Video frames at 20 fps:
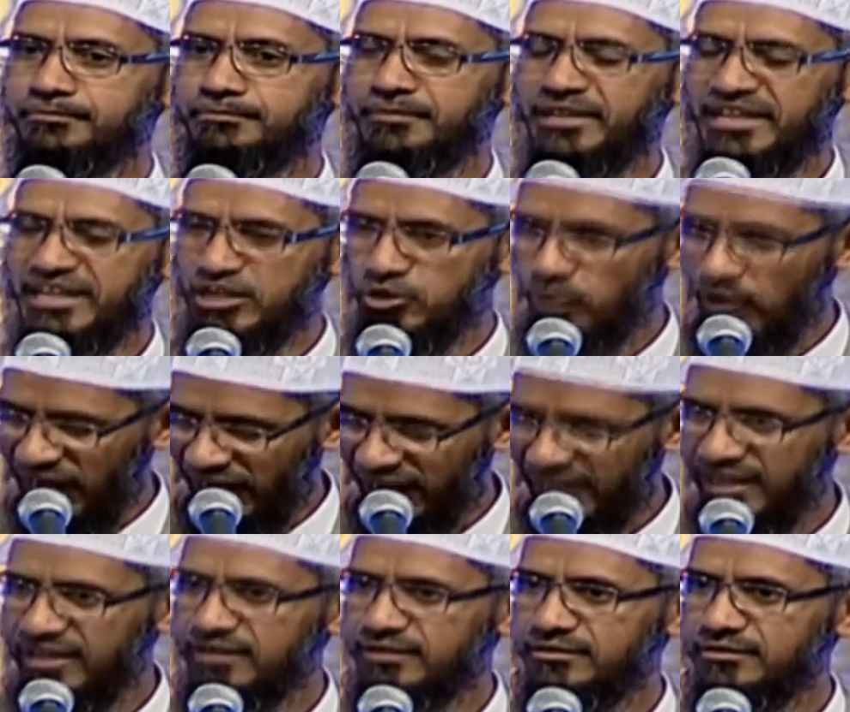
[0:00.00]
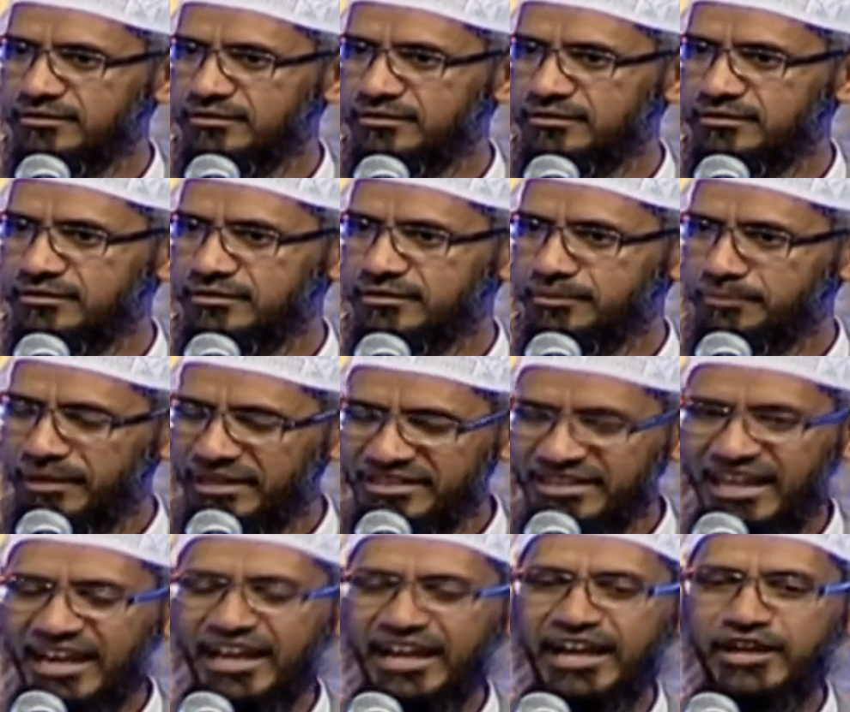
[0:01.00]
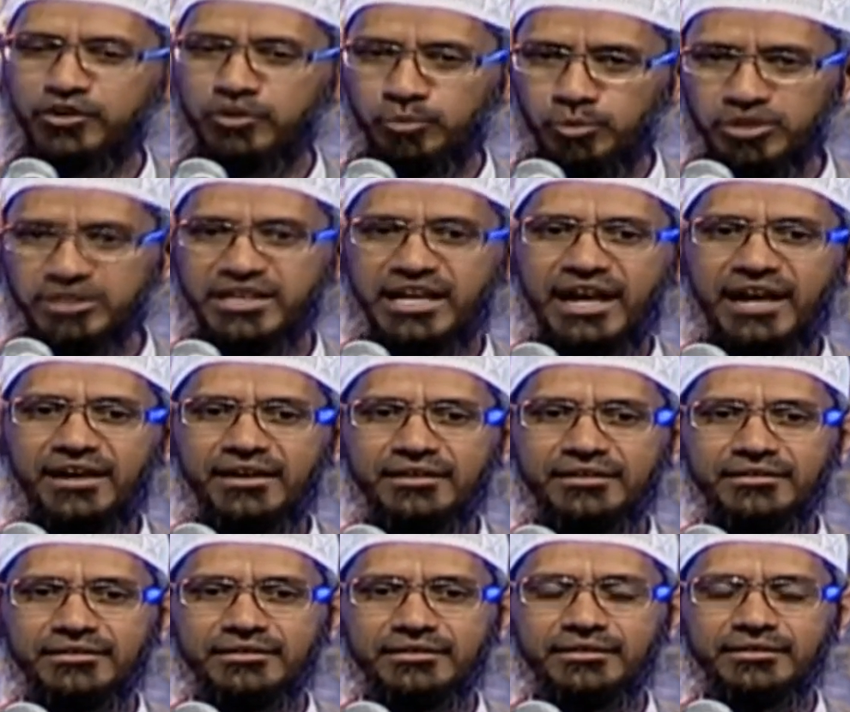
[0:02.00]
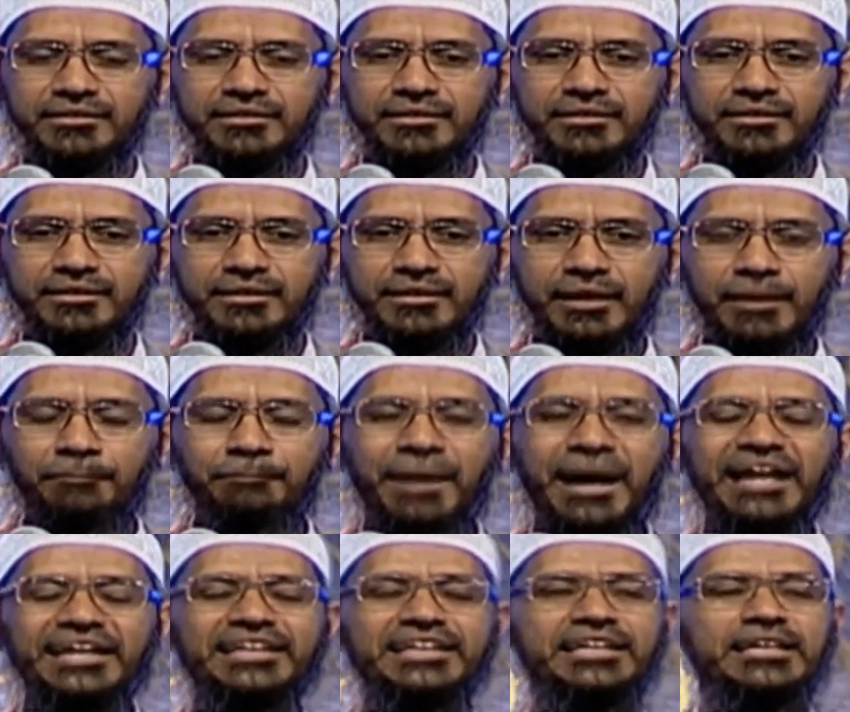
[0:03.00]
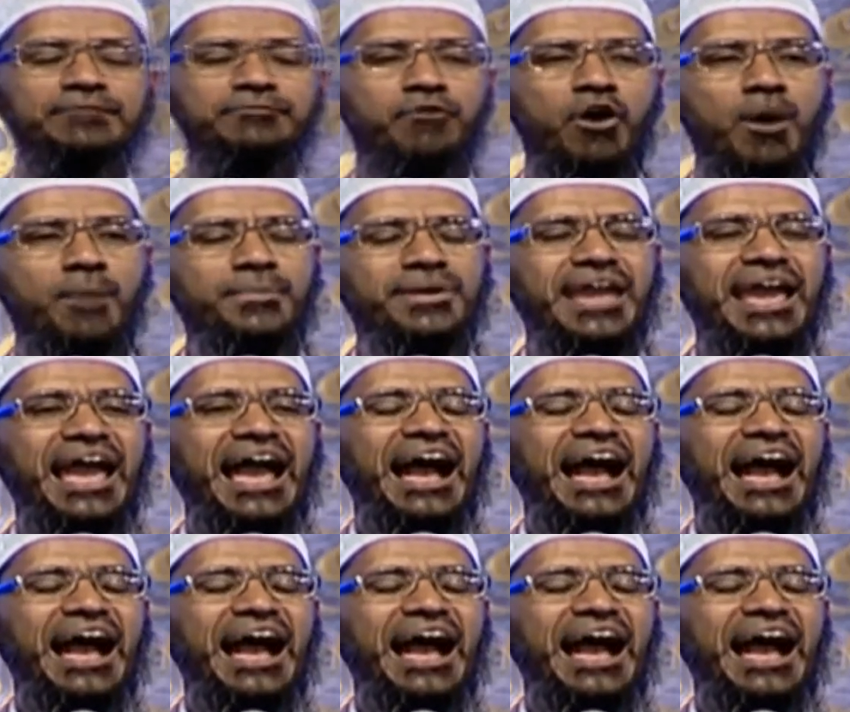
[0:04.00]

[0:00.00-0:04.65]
made into alaka, made the alaka into mudga, partly formed